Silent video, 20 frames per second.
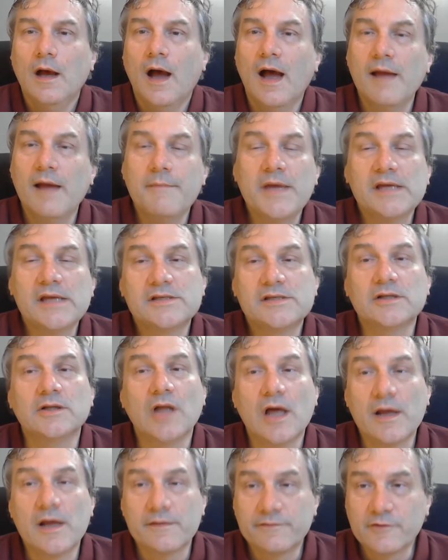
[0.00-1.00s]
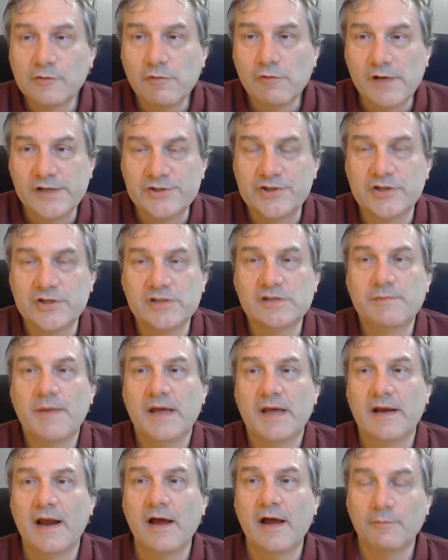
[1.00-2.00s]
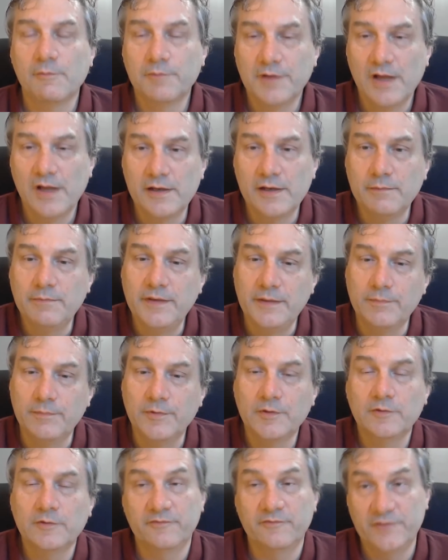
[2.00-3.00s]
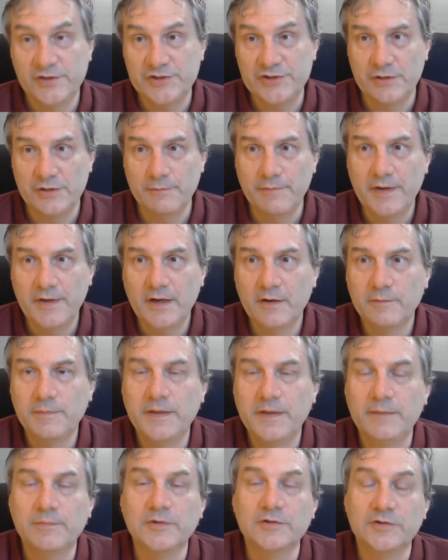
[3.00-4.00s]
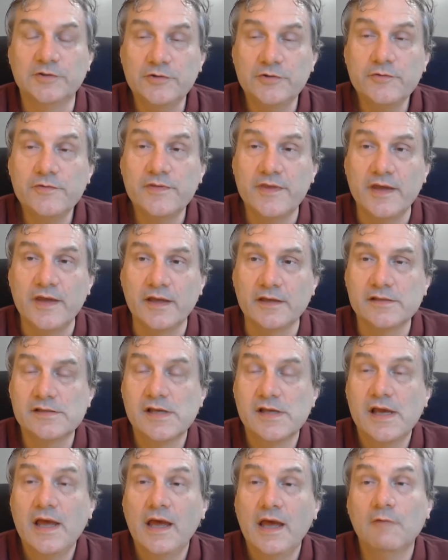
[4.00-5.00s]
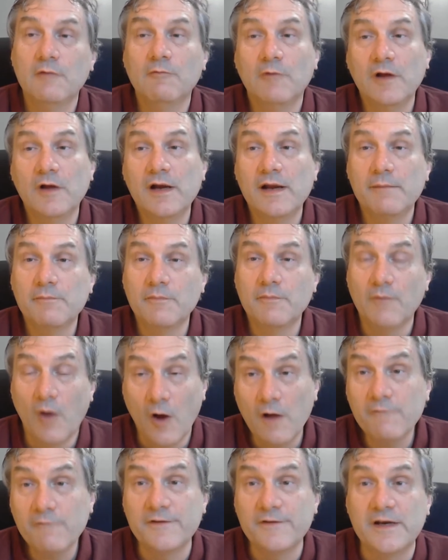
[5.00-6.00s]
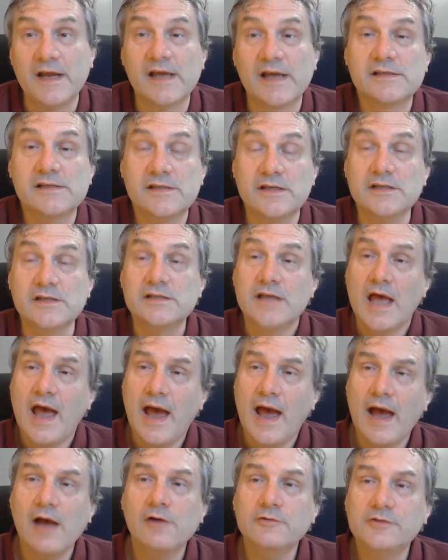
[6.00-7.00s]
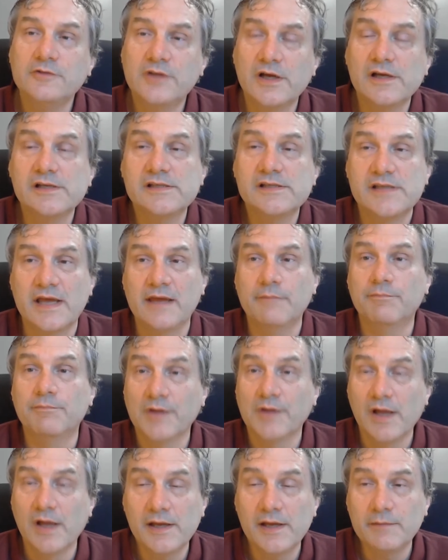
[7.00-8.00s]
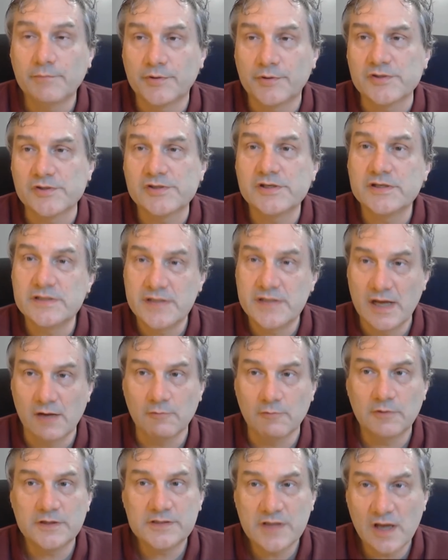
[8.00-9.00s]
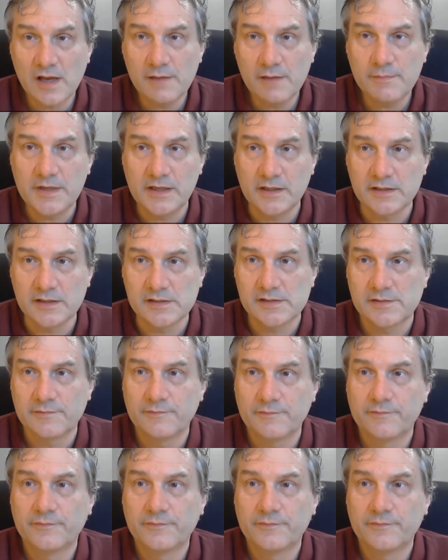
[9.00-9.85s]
I'm asked a lot of questions about how blind people, vision impaired people, do things, and one I'm often asked is, how does a blind person tell what time it is?